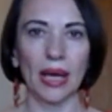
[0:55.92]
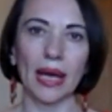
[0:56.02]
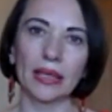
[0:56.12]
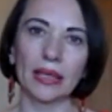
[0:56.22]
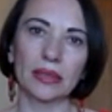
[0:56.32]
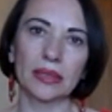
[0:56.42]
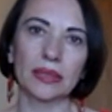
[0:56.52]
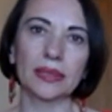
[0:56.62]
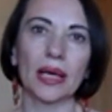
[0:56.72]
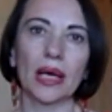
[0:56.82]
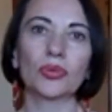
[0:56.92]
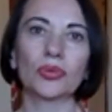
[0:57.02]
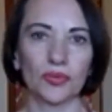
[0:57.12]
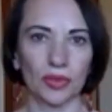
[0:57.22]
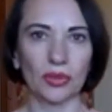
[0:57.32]
And this is how you
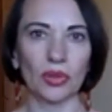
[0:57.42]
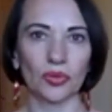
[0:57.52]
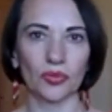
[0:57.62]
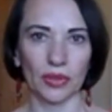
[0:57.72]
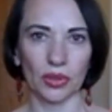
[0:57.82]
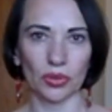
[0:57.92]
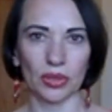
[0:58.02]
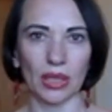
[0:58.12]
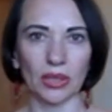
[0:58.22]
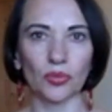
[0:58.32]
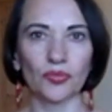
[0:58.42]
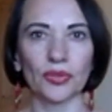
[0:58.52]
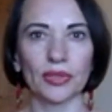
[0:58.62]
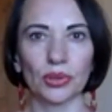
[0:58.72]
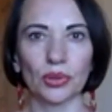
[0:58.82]
figure out where to start.
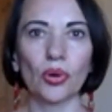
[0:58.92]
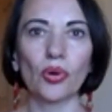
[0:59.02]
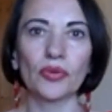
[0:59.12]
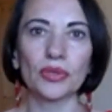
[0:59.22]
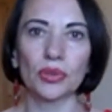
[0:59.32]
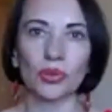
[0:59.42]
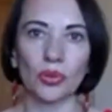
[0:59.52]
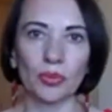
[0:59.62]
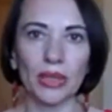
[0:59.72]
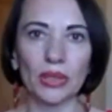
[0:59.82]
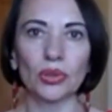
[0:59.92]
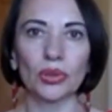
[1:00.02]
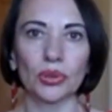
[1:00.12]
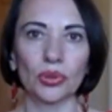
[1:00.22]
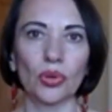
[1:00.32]
Obviously, you go with your manual,
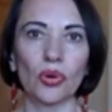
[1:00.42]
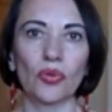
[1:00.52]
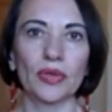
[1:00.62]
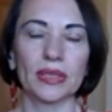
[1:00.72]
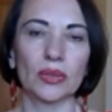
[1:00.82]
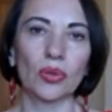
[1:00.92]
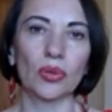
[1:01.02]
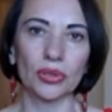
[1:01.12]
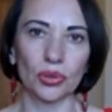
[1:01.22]
you go with all the